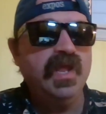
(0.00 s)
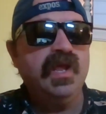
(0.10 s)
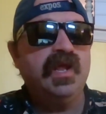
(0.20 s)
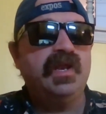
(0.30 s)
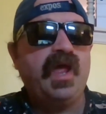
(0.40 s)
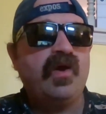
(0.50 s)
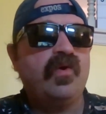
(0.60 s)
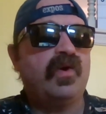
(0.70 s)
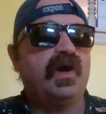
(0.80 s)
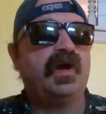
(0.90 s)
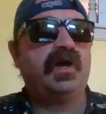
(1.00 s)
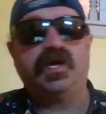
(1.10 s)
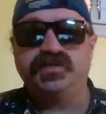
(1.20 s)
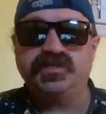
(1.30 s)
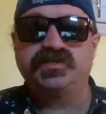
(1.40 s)
Now, I
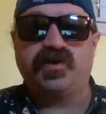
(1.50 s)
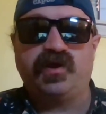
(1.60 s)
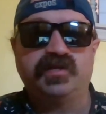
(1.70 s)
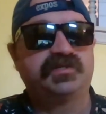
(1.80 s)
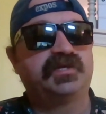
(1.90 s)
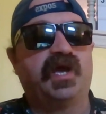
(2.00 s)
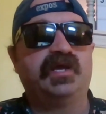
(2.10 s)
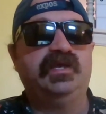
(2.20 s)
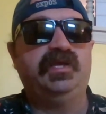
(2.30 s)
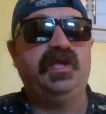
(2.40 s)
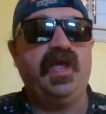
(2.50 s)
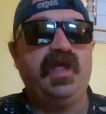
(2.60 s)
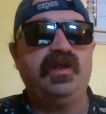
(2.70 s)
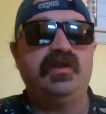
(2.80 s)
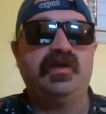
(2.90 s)
just saw this
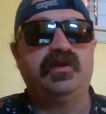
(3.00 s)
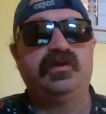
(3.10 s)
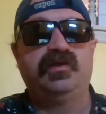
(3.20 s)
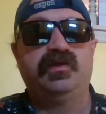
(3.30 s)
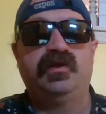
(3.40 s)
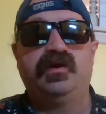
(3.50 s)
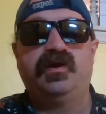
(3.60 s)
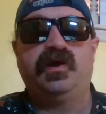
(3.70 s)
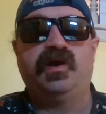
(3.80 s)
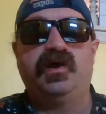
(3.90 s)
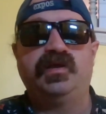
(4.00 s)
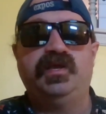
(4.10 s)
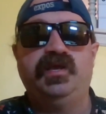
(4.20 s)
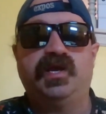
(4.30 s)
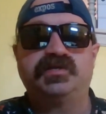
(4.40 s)
again
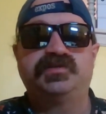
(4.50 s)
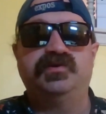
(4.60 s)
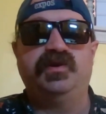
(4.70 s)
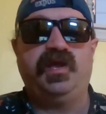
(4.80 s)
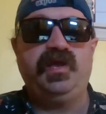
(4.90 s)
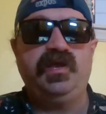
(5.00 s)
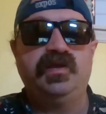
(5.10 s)
yesterday.